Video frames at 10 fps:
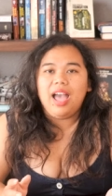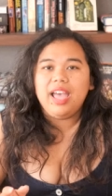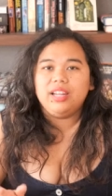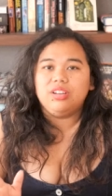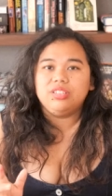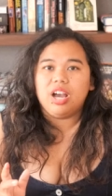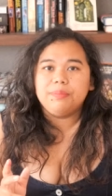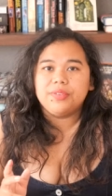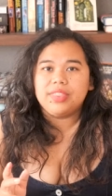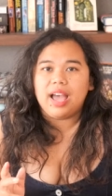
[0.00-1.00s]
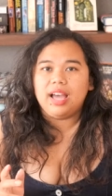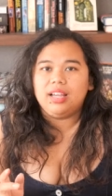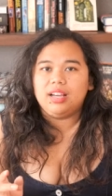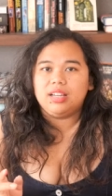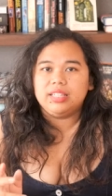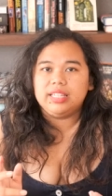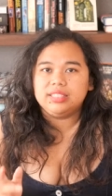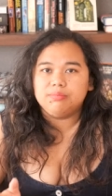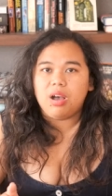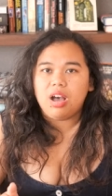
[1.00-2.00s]
and on top of that, uh,
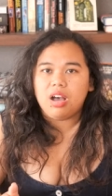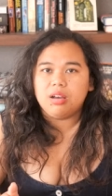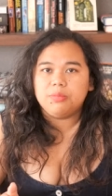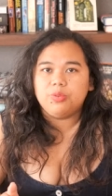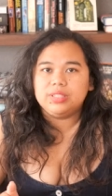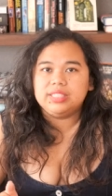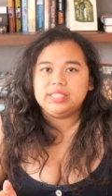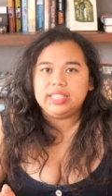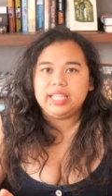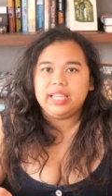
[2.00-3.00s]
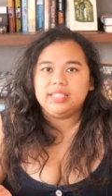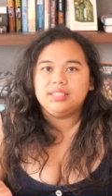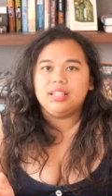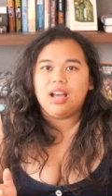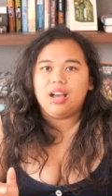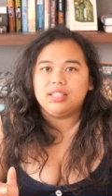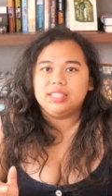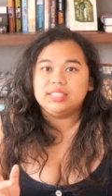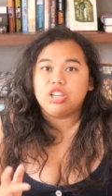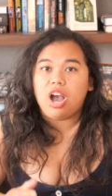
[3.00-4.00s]
his mom was seeing uh,
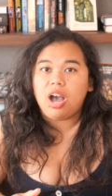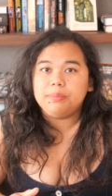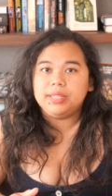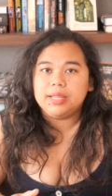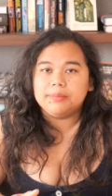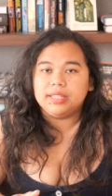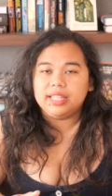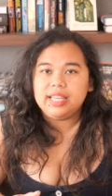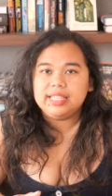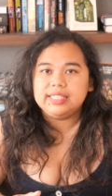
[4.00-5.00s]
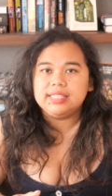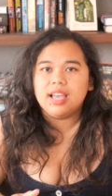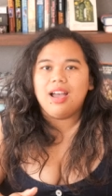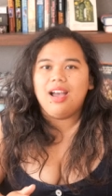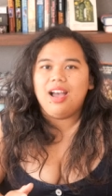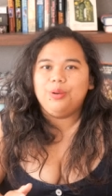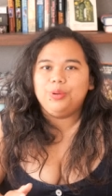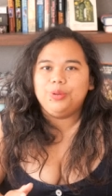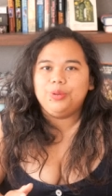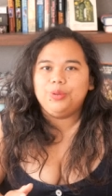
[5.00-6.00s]
this cop named Liz
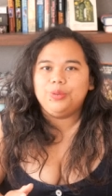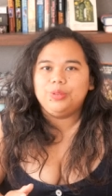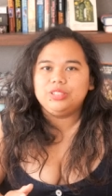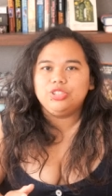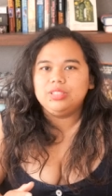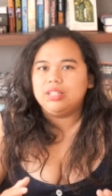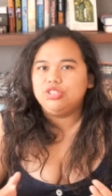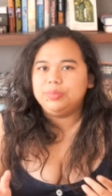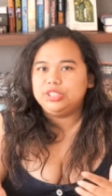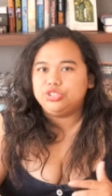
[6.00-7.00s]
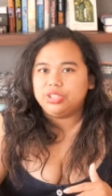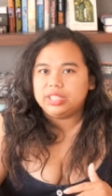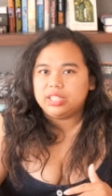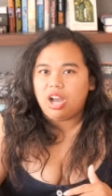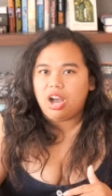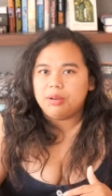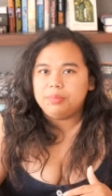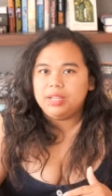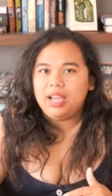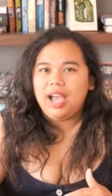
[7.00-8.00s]
who turned out to be a dirty
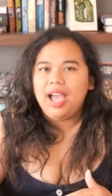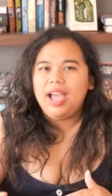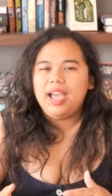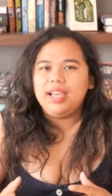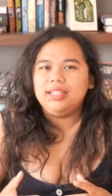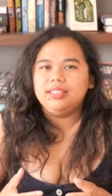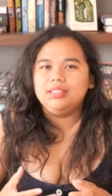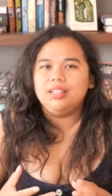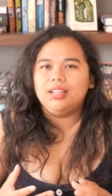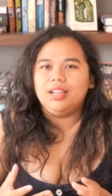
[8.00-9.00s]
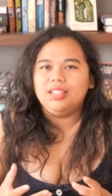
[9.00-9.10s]
cop. And,